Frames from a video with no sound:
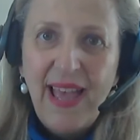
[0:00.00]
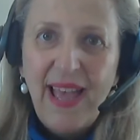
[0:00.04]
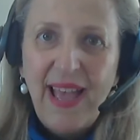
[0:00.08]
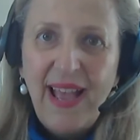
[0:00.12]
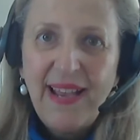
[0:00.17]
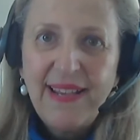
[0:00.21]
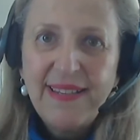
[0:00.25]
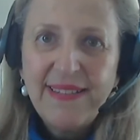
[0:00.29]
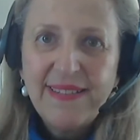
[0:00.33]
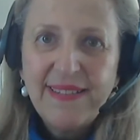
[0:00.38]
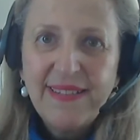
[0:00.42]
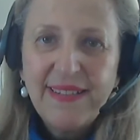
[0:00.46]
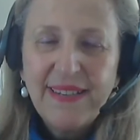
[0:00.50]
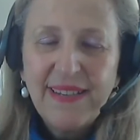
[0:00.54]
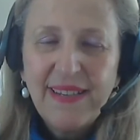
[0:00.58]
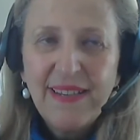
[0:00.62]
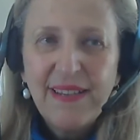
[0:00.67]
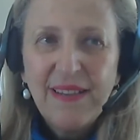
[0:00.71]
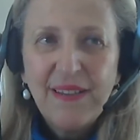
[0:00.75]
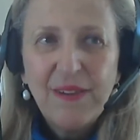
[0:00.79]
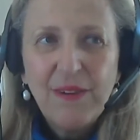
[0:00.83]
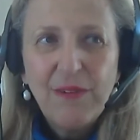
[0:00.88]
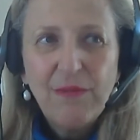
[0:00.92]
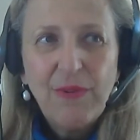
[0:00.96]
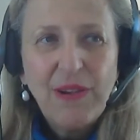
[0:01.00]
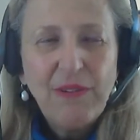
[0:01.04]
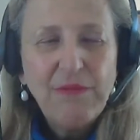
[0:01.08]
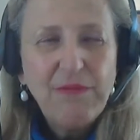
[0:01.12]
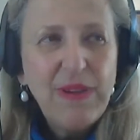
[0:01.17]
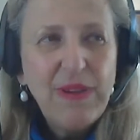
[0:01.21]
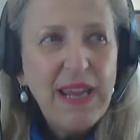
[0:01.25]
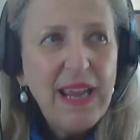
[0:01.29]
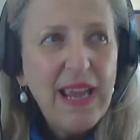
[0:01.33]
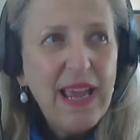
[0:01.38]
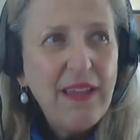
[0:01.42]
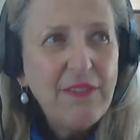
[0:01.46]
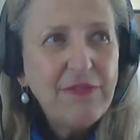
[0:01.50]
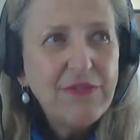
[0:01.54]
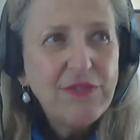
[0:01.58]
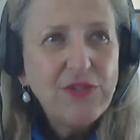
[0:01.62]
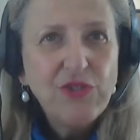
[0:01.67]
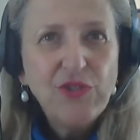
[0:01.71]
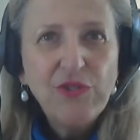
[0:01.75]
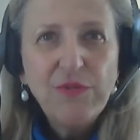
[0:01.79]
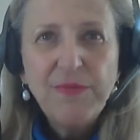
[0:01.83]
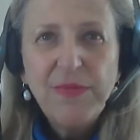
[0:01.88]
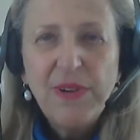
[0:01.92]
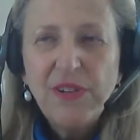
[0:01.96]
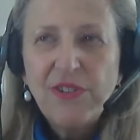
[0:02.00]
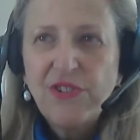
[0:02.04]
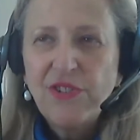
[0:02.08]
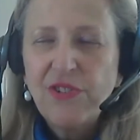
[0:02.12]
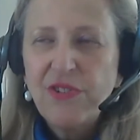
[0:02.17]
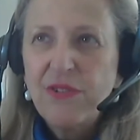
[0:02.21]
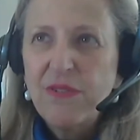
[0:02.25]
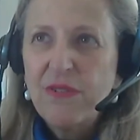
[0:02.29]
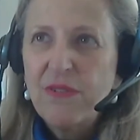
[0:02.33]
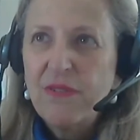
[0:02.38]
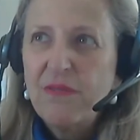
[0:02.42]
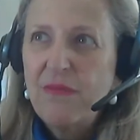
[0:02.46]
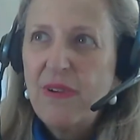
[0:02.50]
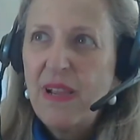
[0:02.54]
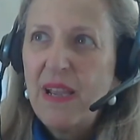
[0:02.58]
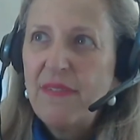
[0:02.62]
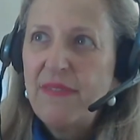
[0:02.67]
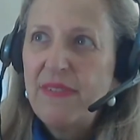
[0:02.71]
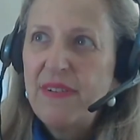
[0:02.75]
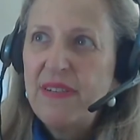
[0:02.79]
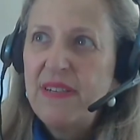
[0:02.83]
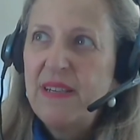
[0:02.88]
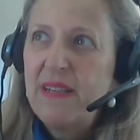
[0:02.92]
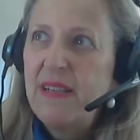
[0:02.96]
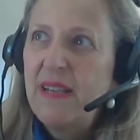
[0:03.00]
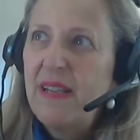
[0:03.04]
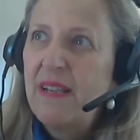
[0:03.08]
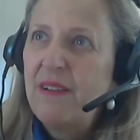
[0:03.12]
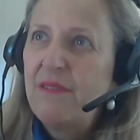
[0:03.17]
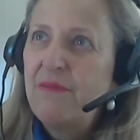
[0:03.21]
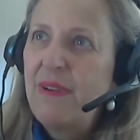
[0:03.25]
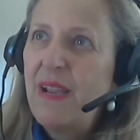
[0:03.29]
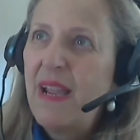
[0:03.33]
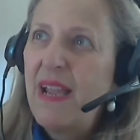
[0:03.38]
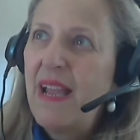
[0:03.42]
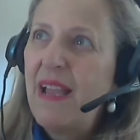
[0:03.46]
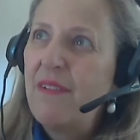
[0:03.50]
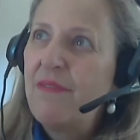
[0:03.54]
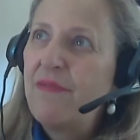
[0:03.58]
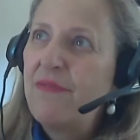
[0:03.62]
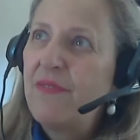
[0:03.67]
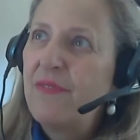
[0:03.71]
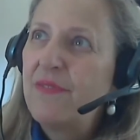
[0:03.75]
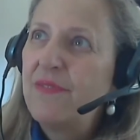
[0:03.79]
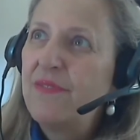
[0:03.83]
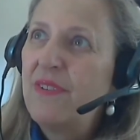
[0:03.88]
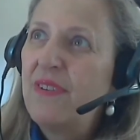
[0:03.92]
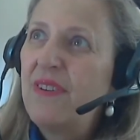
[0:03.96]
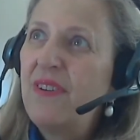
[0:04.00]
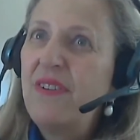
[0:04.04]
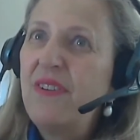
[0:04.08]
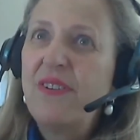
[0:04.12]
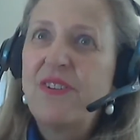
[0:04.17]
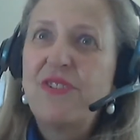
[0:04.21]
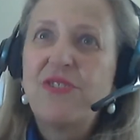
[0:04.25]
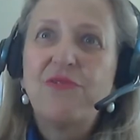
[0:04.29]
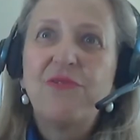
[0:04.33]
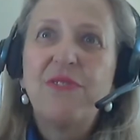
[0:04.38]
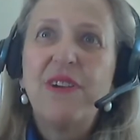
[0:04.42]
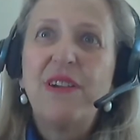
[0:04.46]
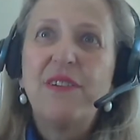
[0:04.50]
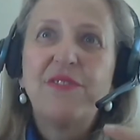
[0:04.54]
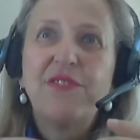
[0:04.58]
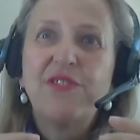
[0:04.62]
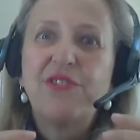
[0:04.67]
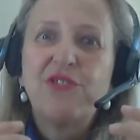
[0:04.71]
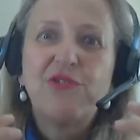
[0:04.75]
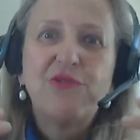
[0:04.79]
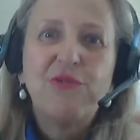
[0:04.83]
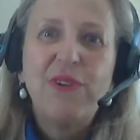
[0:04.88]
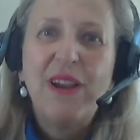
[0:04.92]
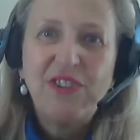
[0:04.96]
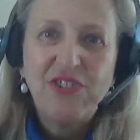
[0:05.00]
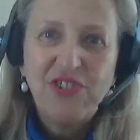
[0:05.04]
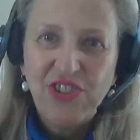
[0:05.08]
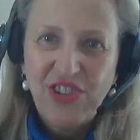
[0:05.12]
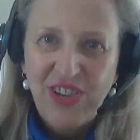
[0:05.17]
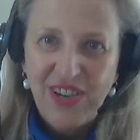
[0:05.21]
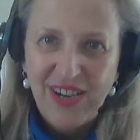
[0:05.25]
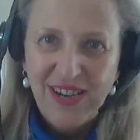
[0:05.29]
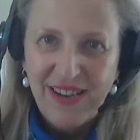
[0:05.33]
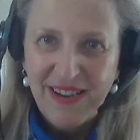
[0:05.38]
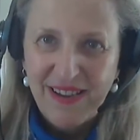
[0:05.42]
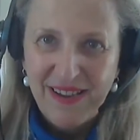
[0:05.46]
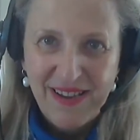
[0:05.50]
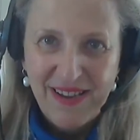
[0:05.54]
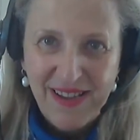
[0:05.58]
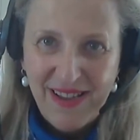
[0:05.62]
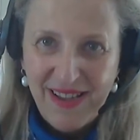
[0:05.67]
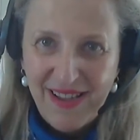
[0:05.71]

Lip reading: And when we have too much, we have the luxury of stretching